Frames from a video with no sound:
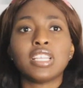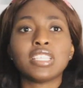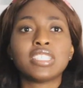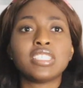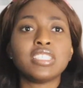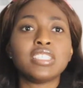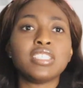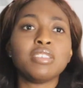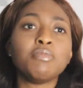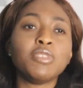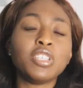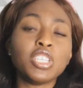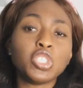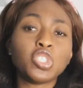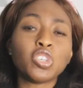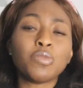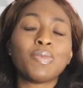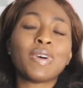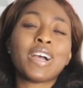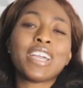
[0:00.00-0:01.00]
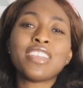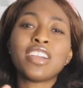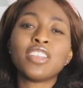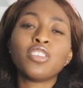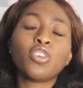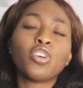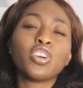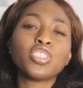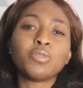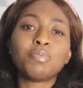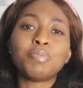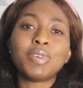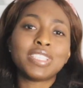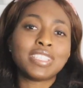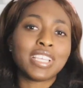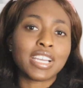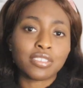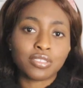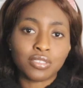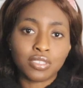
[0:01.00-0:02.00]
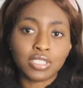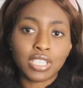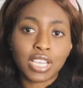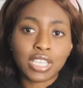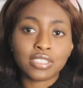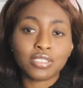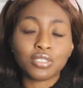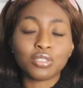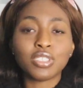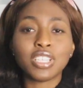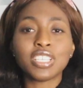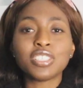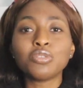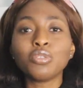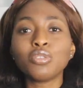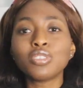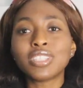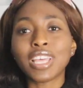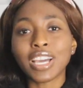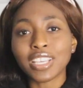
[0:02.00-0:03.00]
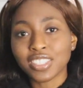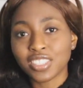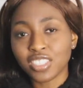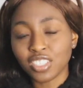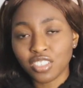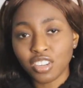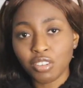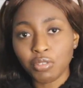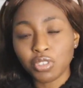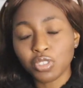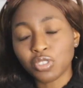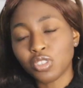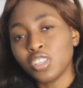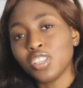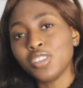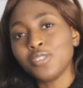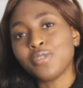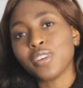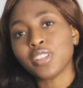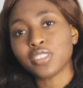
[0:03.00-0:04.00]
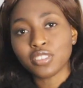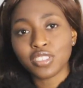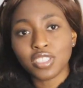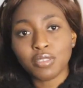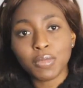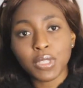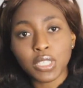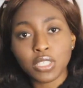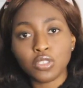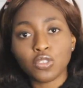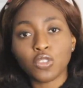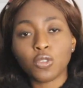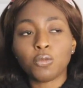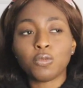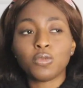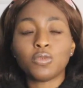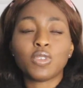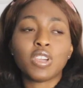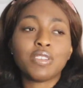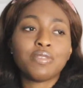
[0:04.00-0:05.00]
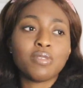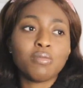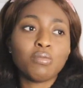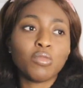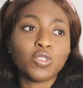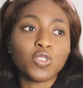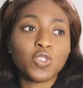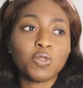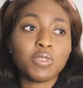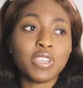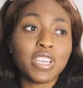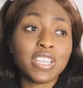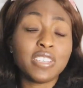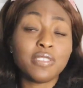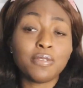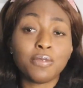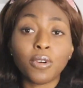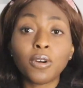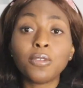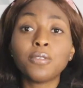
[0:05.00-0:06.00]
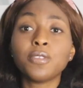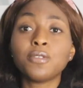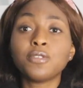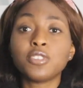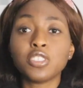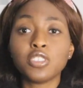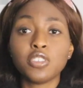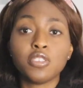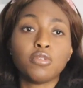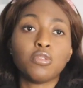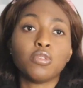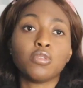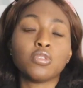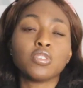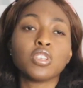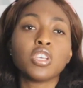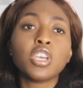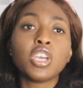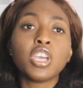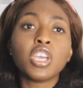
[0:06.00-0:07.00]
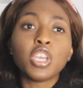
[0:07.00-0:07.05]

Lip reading: That is a mini job, and you're not going to pay tax on that. So there's no tax declaration if you're doing a mini job. Every month you'll be earning 450 euros.